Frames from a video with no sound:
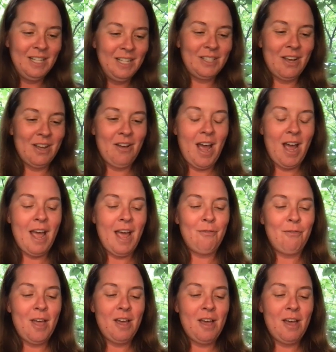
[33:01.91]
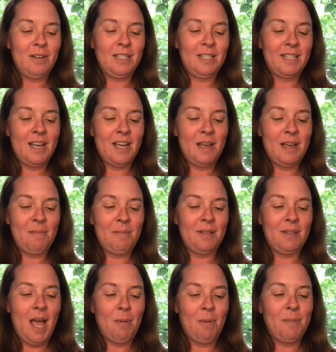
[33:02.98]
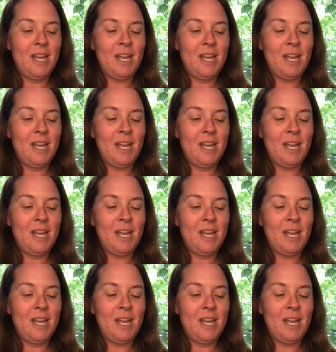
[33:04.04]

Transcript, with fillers: So I found some lima